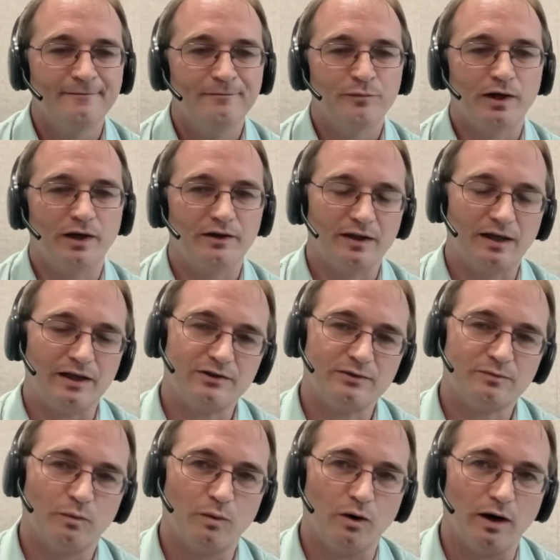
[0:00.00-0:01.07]
I think that's
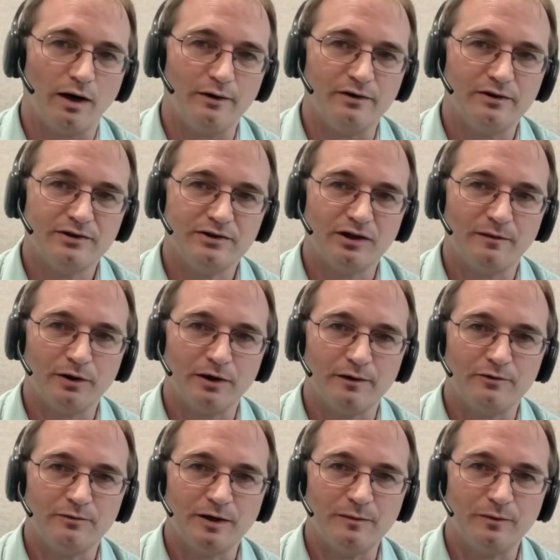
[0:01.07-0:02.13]
what I signpost
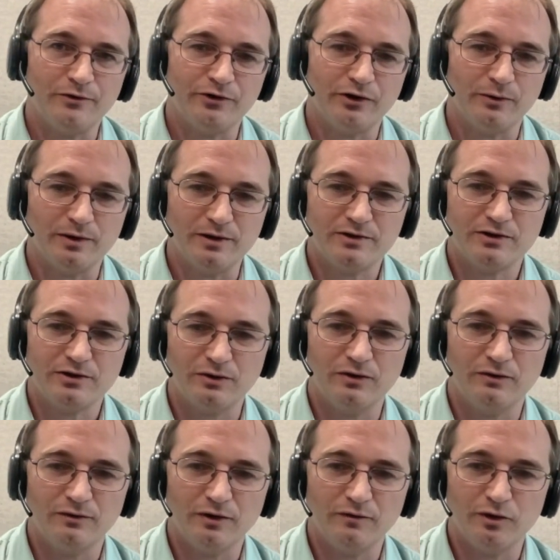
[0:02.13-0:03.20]
people to, is to,
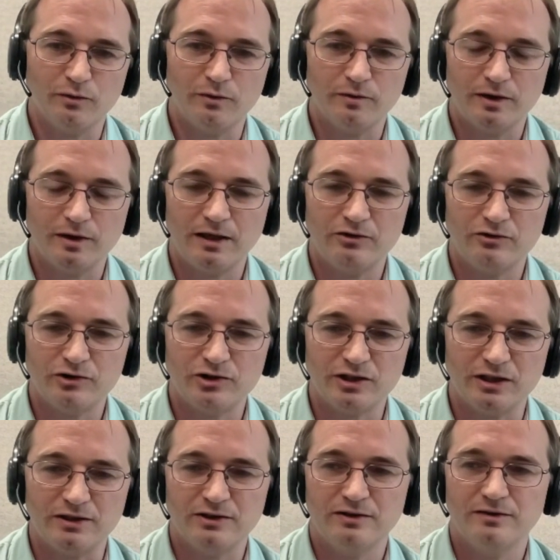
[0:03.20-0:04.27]
if you're
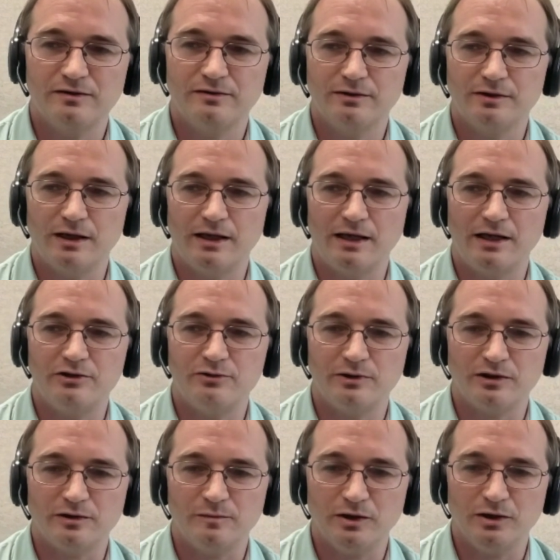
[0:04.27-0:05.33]
interested, engage with the
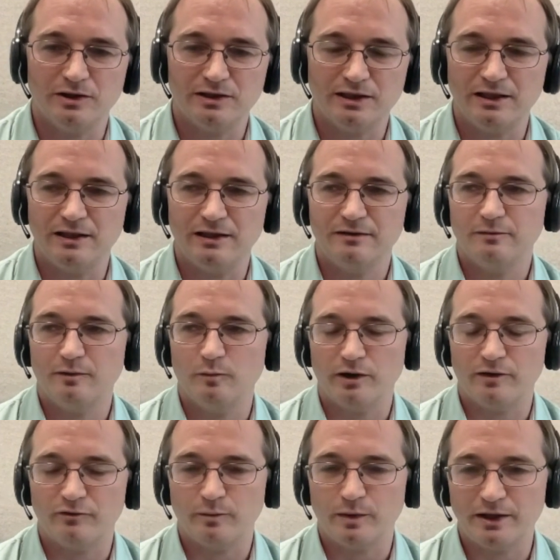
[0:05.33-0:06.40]
community in whatever
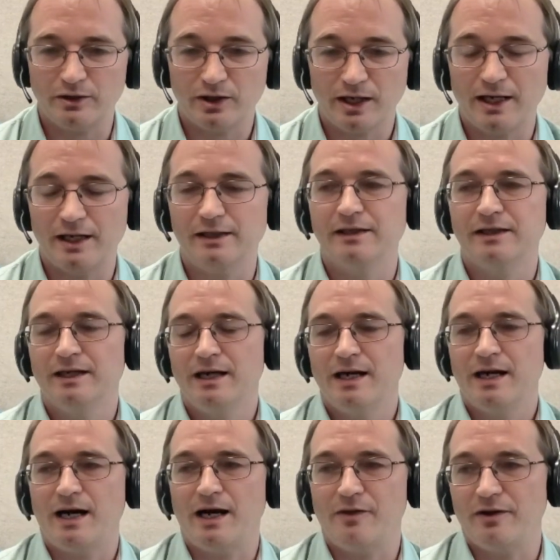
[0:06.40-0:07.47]
way you can, and
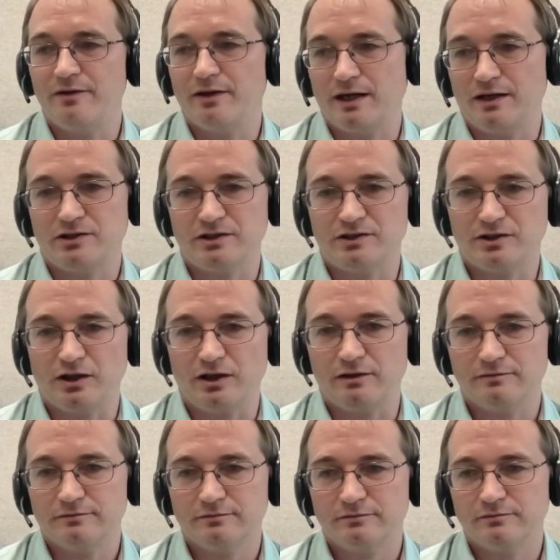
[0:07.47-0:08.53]
then actually start
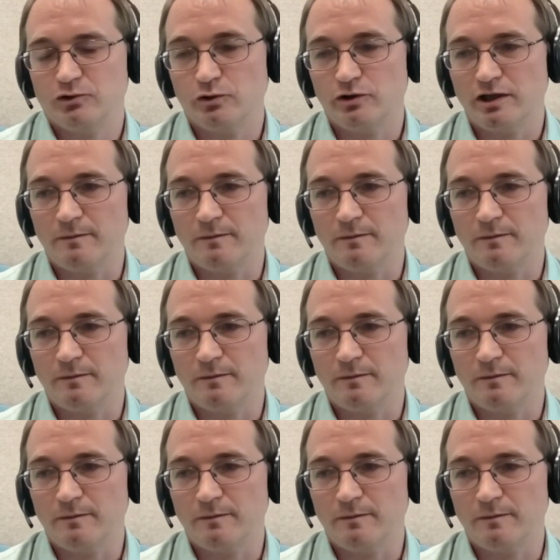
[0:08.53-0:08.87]
talking about what you're